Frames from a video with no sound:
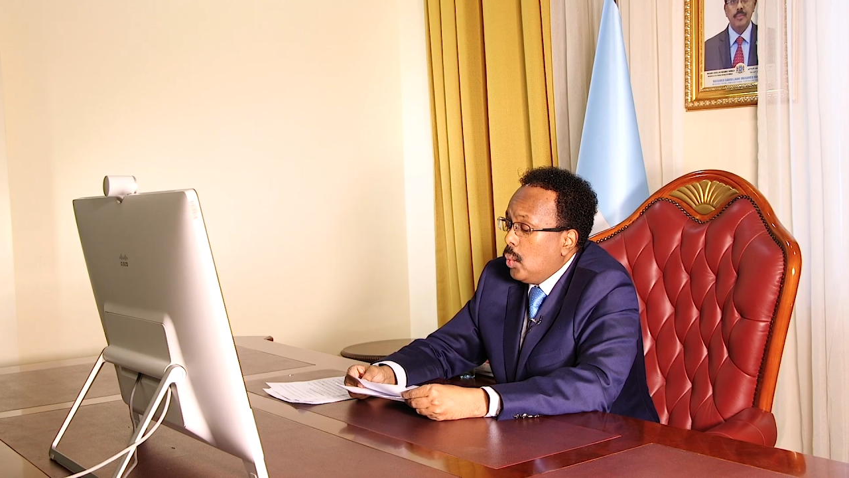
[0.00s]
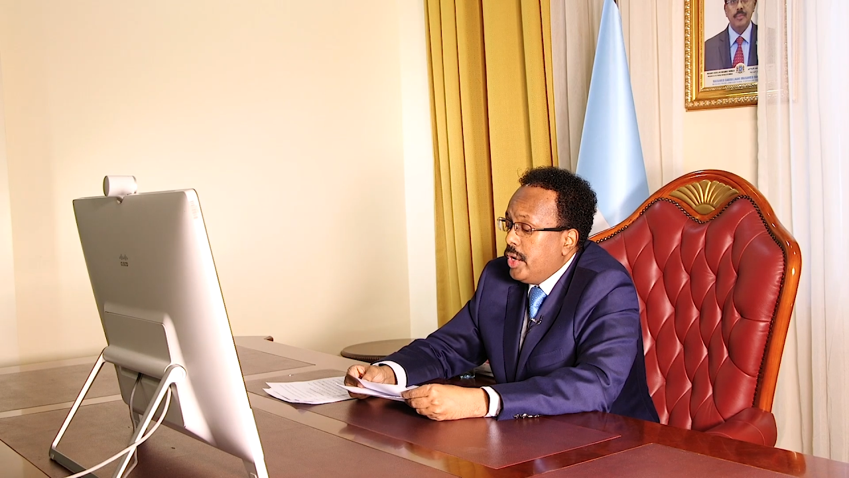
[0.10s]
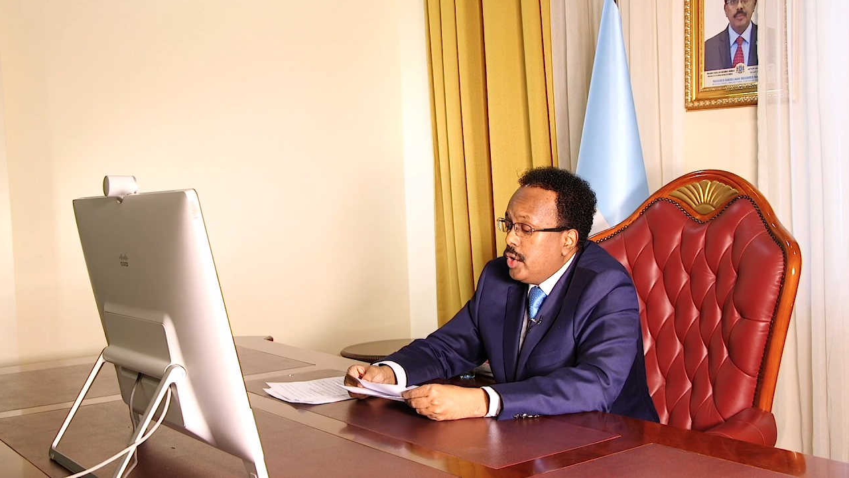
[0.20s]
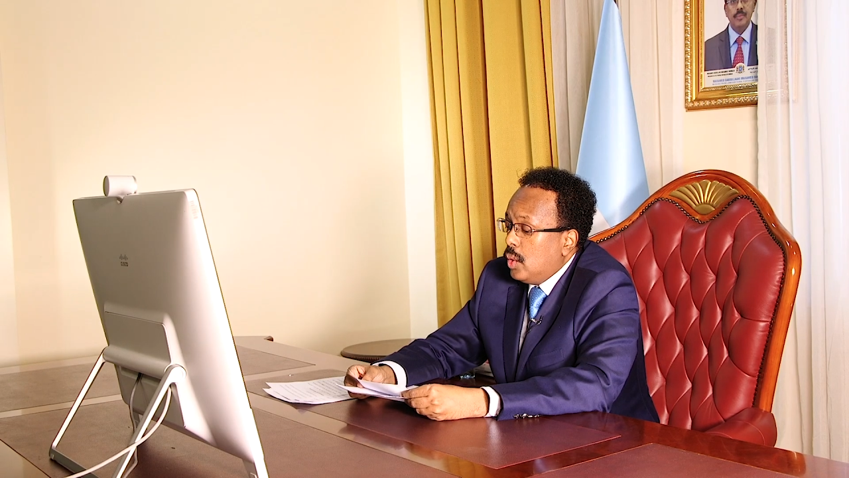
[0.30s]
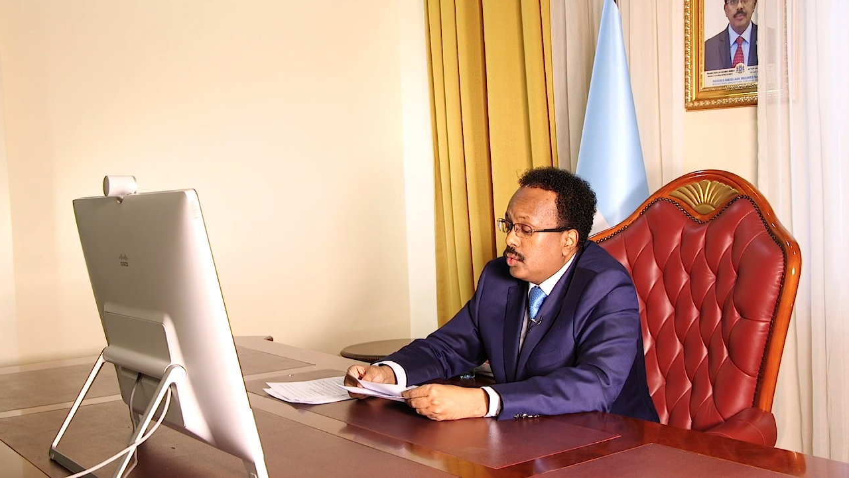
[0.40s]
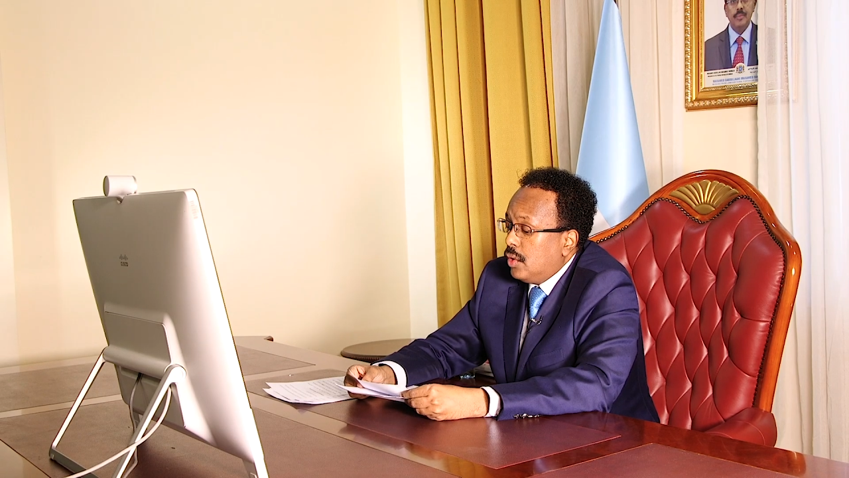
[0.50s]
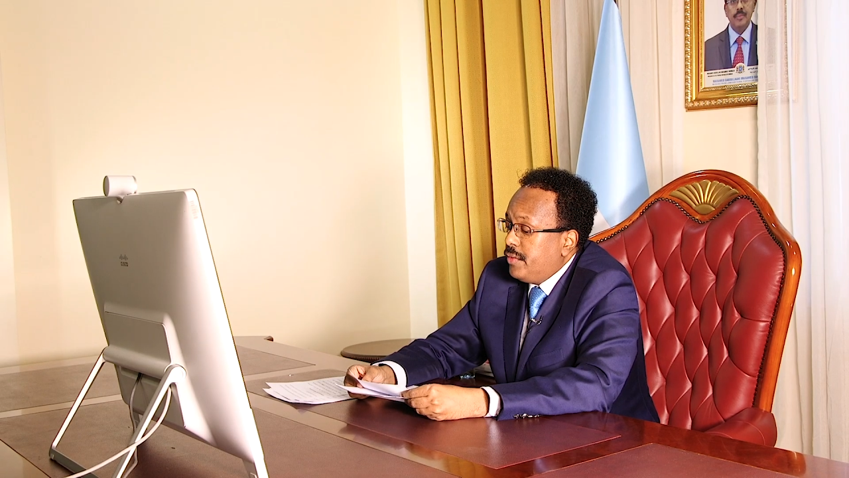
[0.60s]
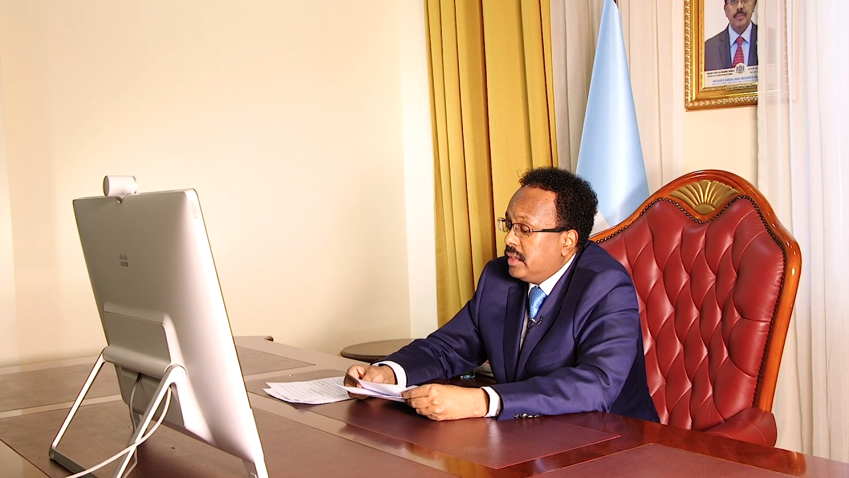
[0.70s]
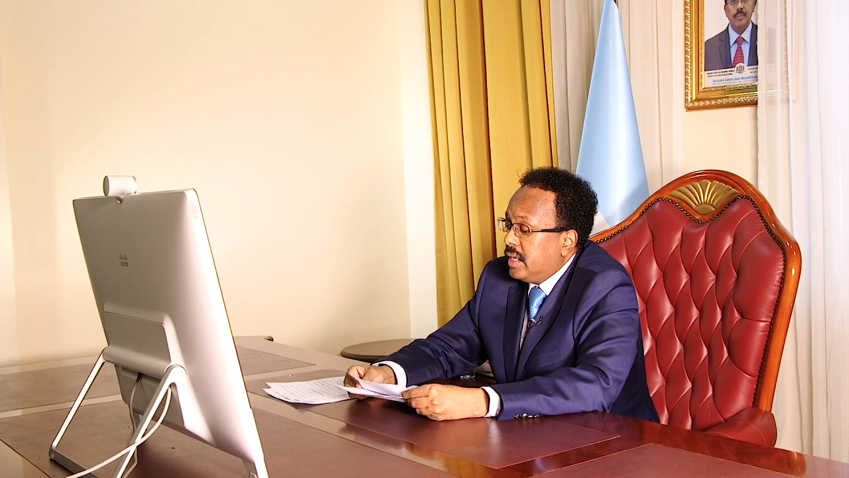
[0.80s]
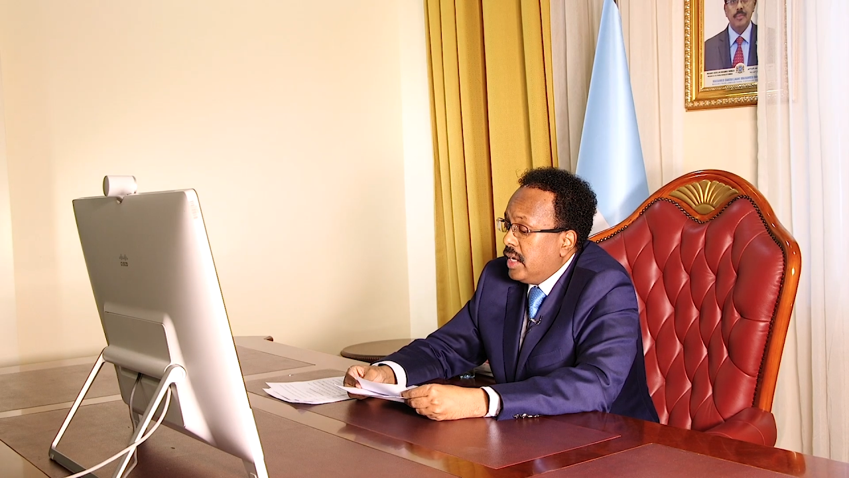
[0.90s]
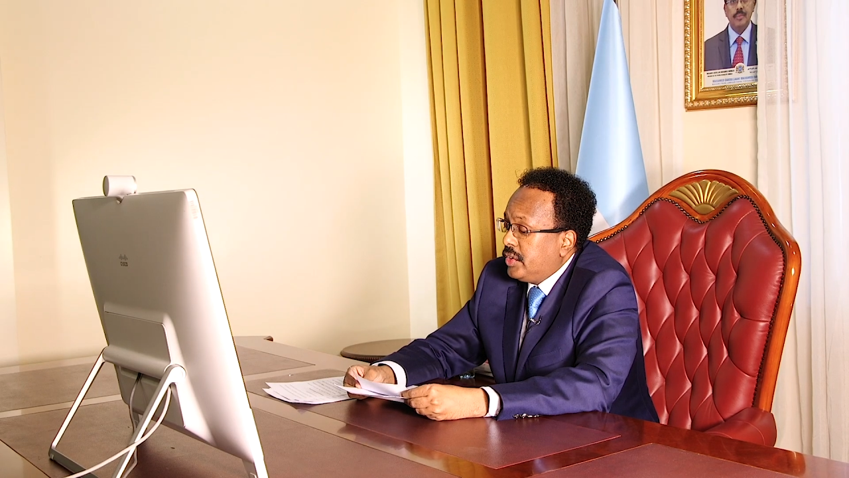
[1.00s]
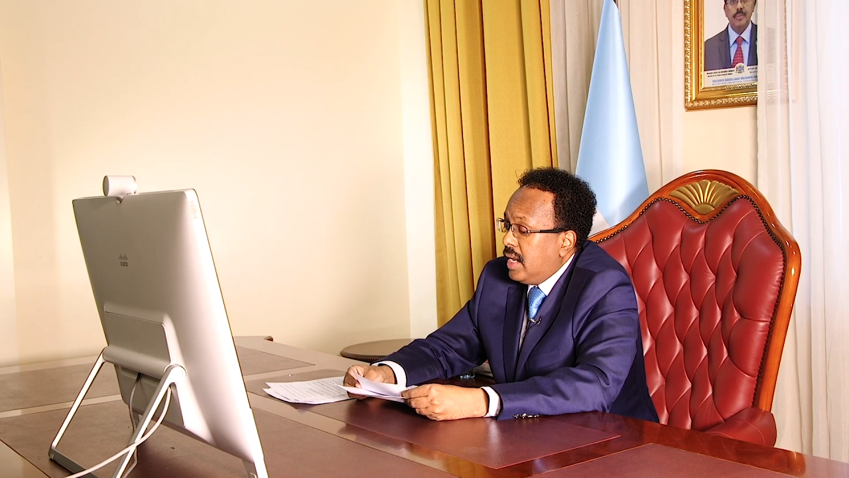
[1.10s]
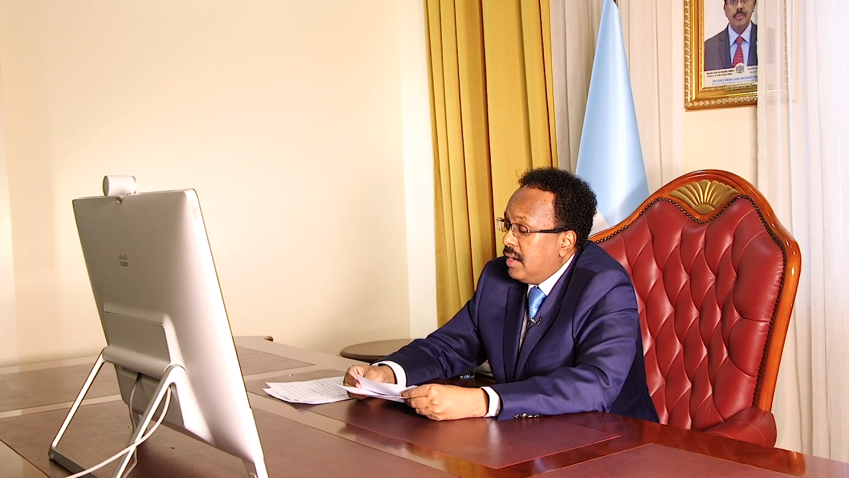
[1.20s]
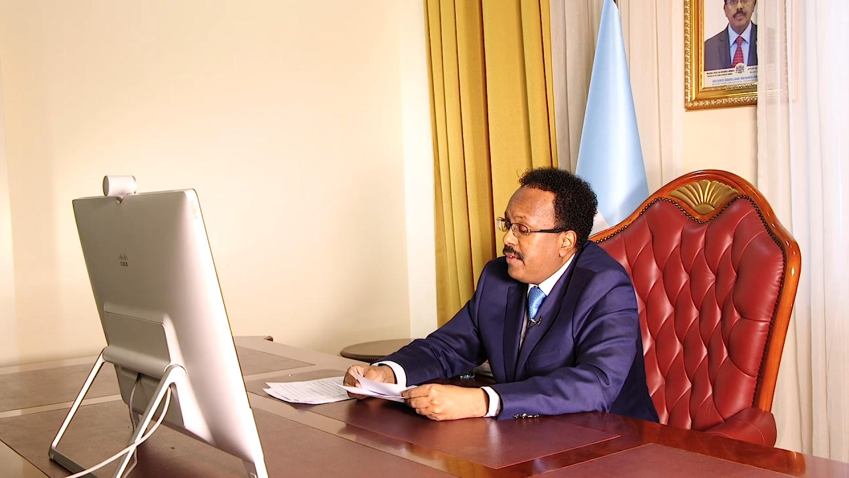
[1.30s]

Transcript: windows of international